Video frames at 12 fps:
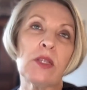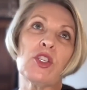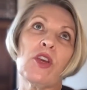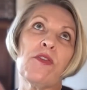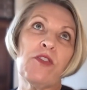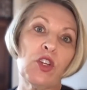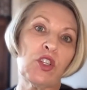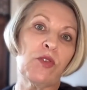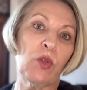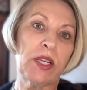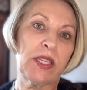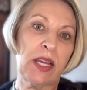So first of all,
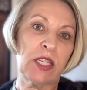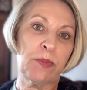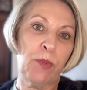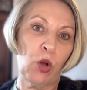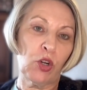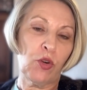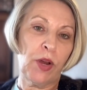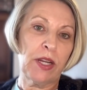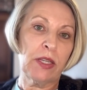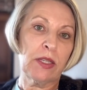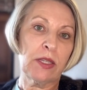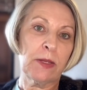there's our spot
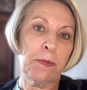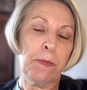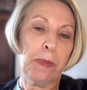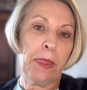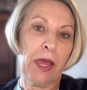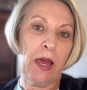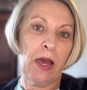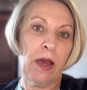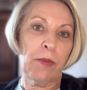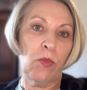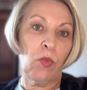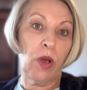credits
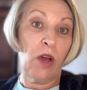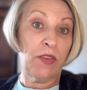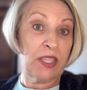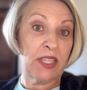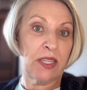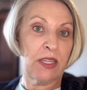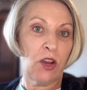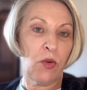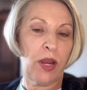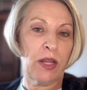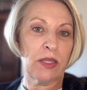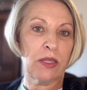of existing
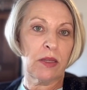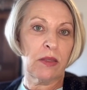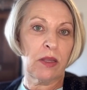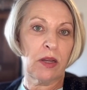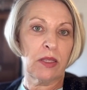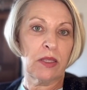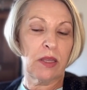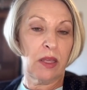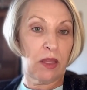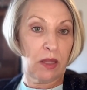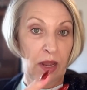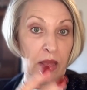credits
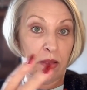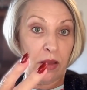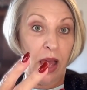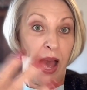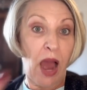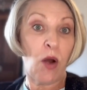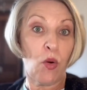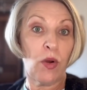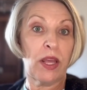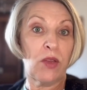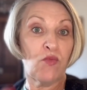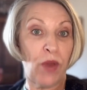that are
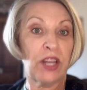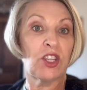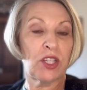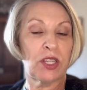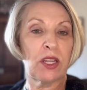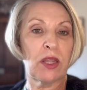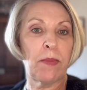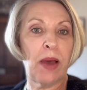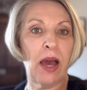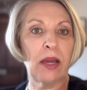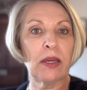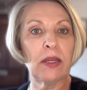already registered in the
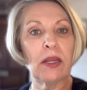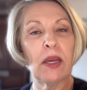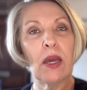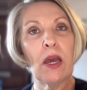market.